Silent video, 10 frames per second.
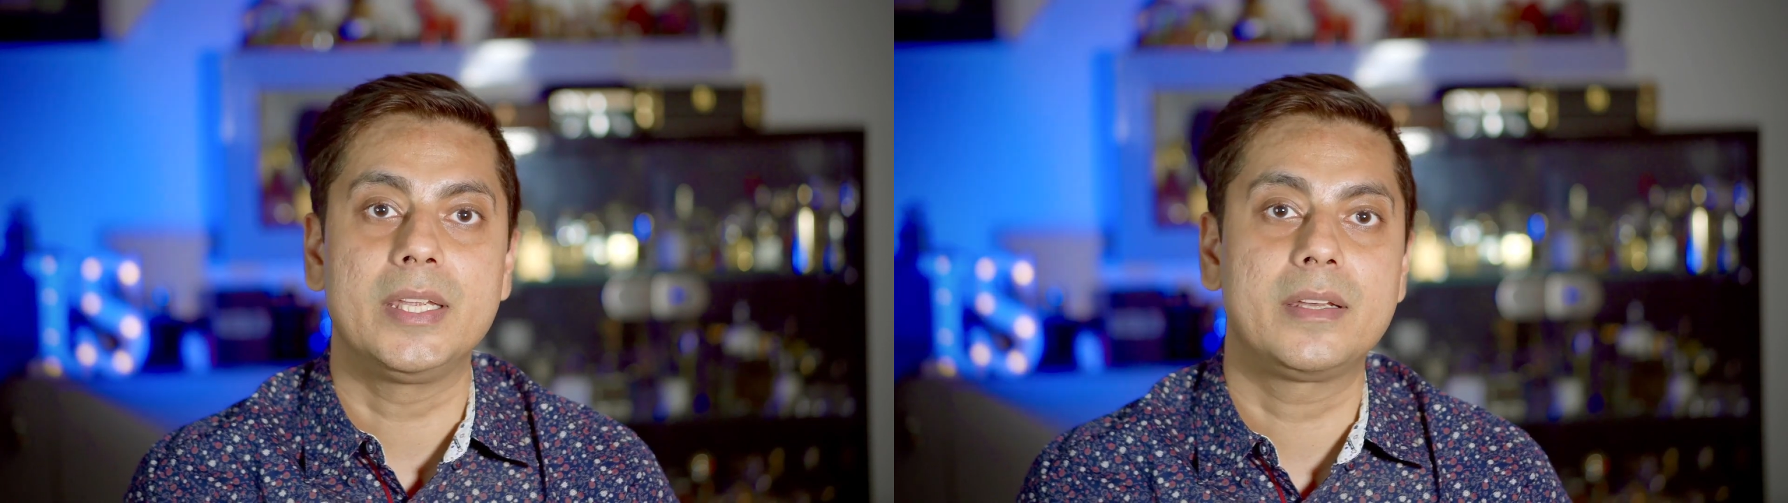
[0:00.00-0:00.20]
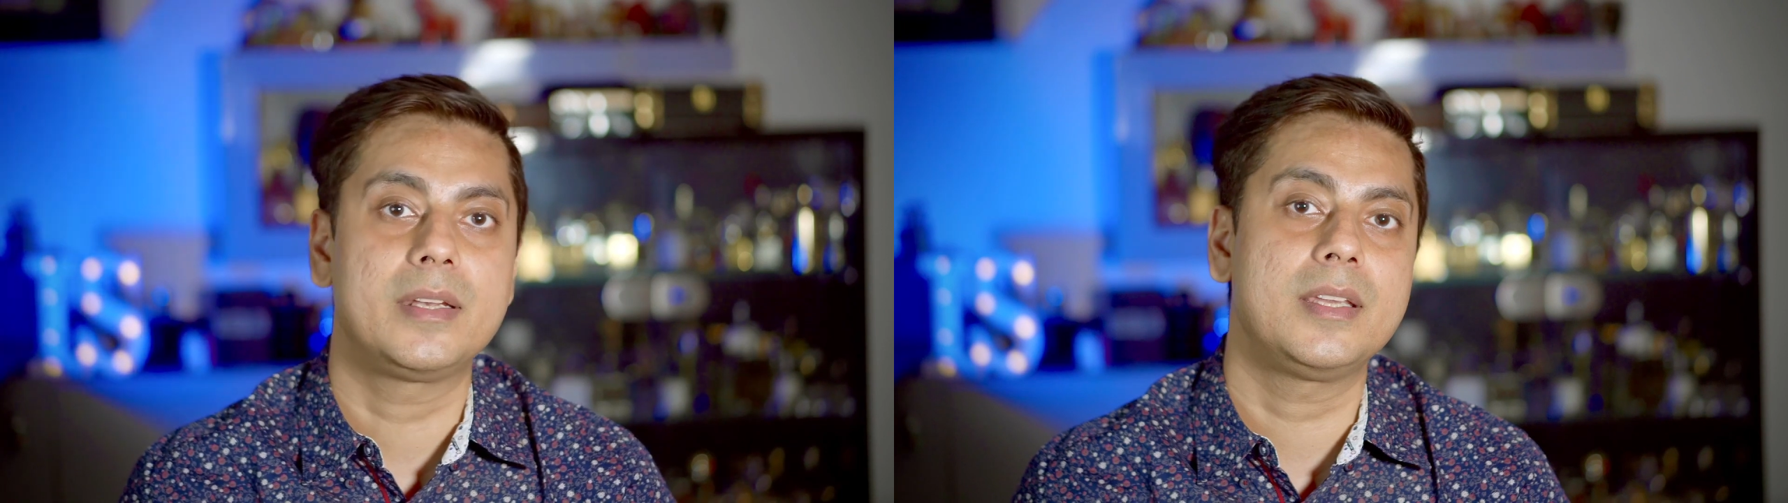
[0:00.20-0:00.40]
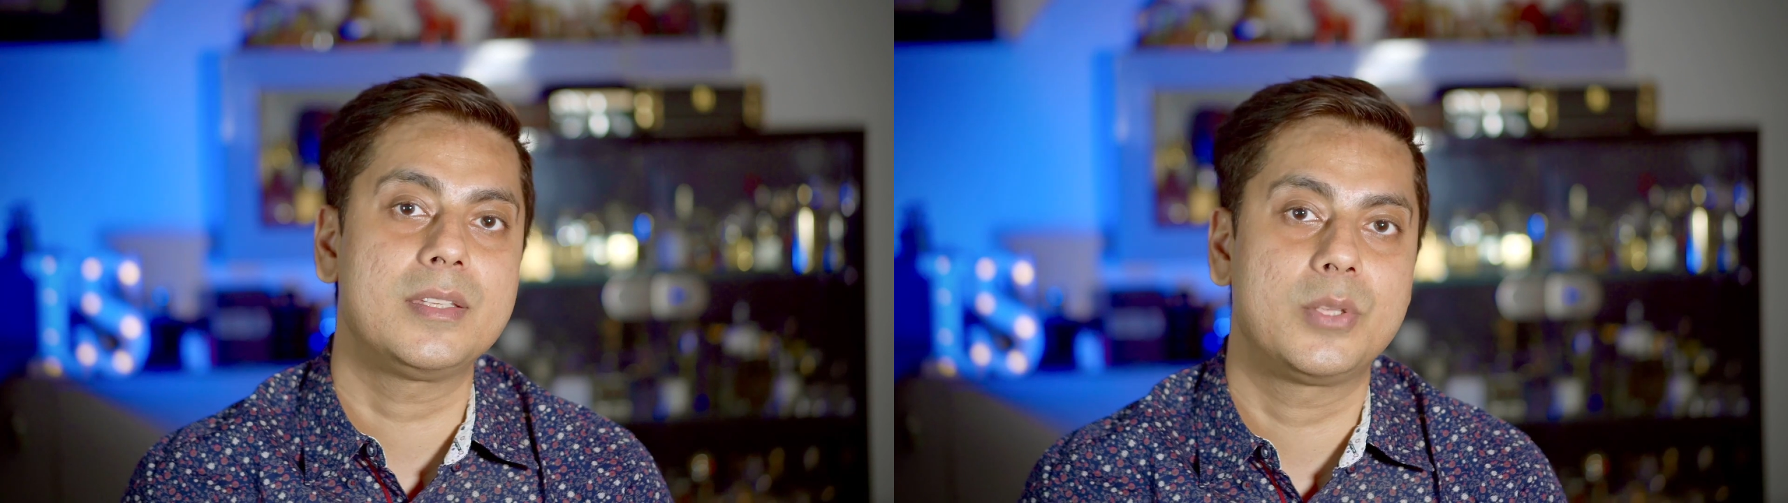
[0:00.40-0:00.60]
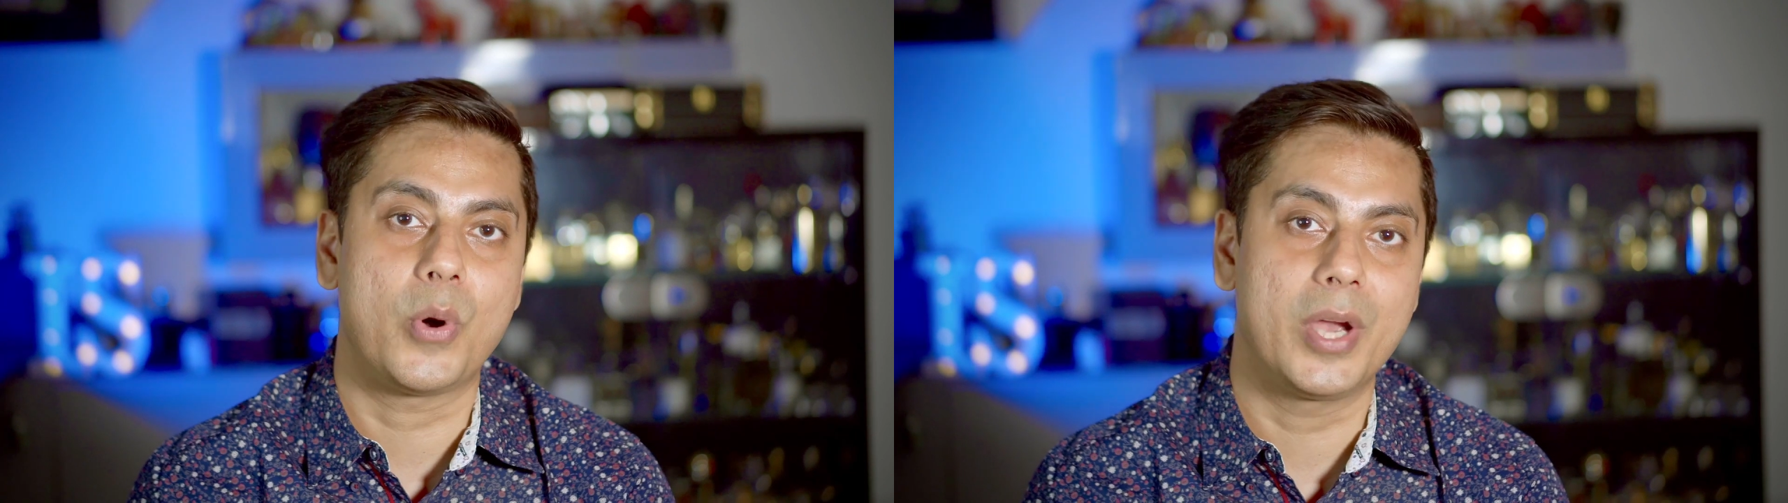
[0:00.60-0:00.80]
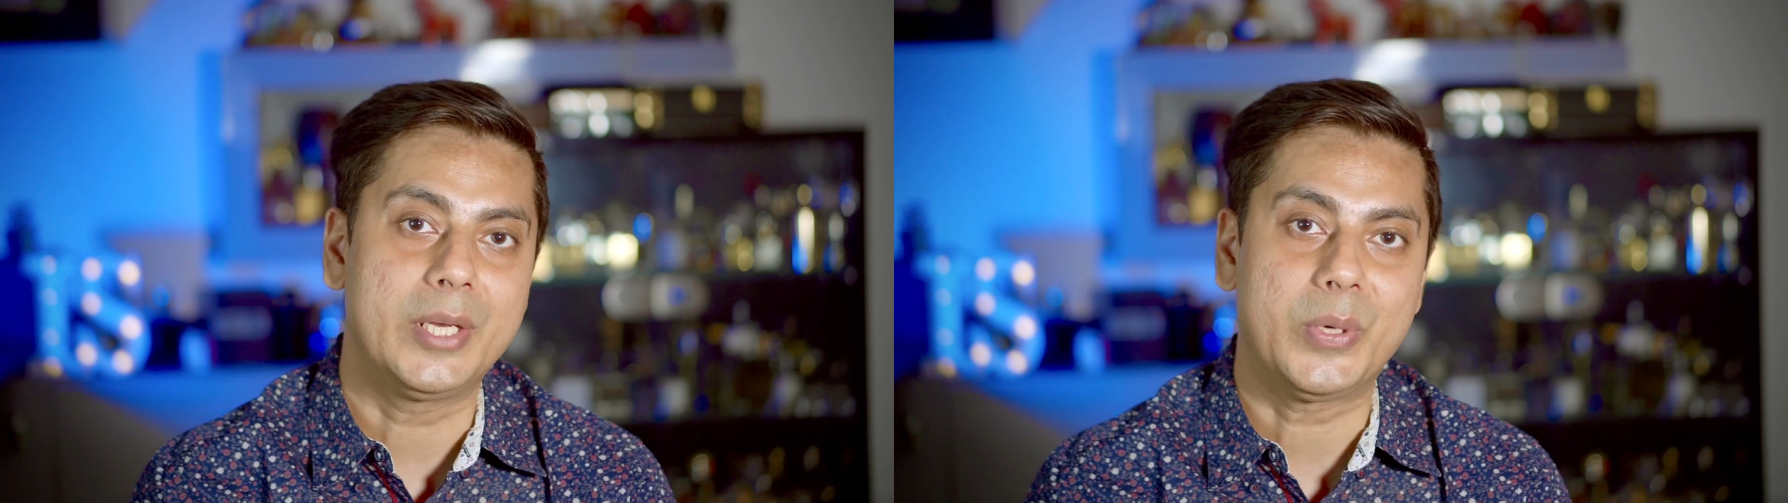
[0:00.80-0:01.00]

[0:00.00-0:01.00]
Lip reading: increase the oil